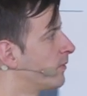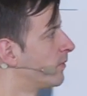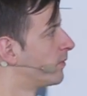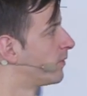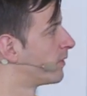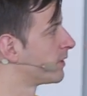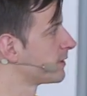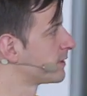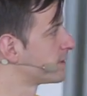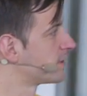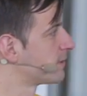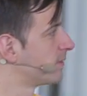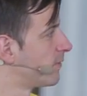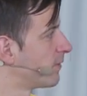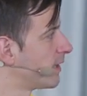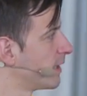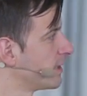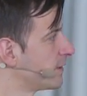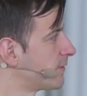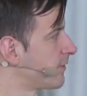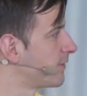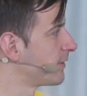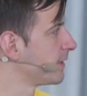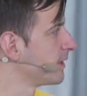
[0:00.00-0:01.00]
What's the
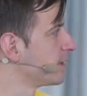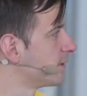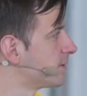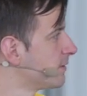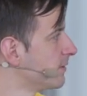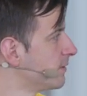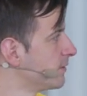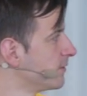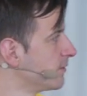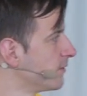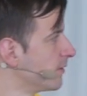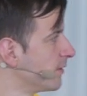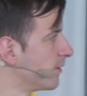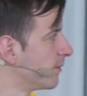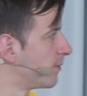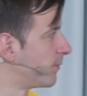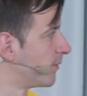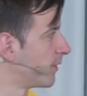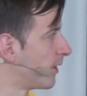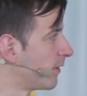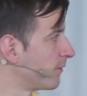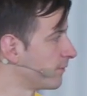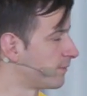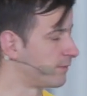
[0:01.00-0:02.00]
right thing to do in the
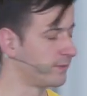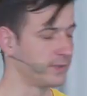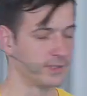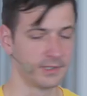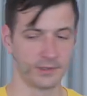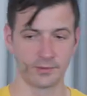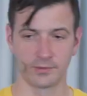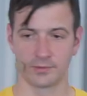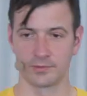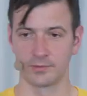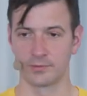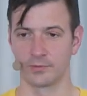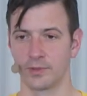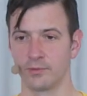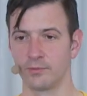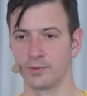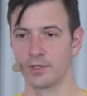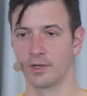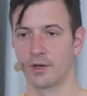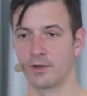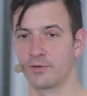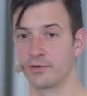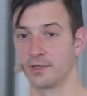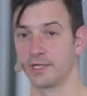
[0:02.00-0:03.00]
brown field when
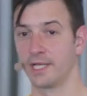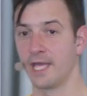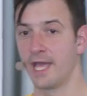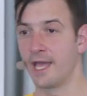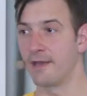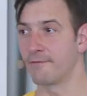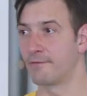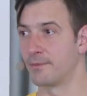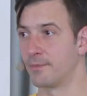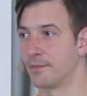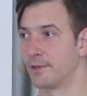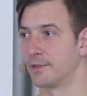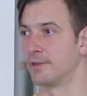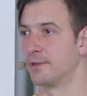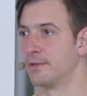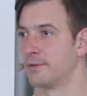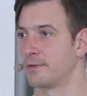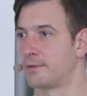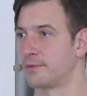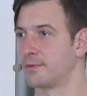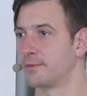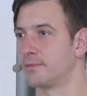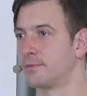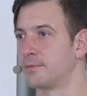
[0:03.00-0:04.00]
we already have a
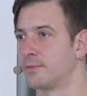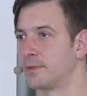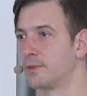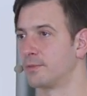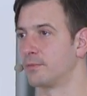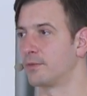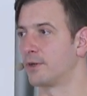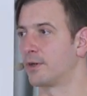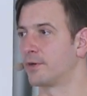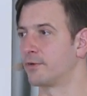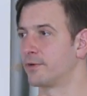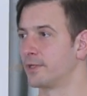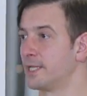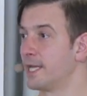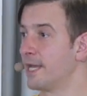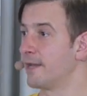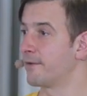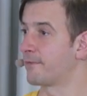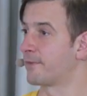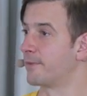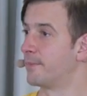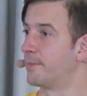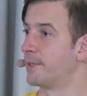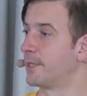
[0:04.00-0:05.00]
monolith? when you already
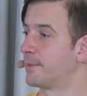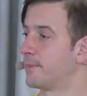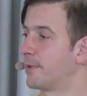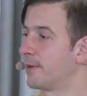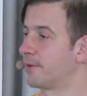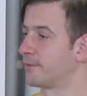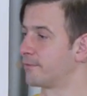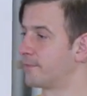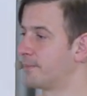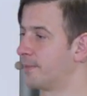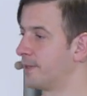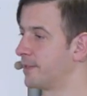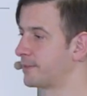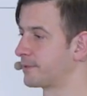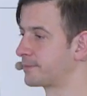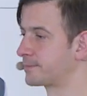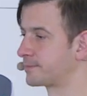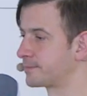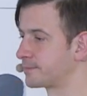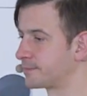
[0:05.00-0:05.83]
have the big ball of mud.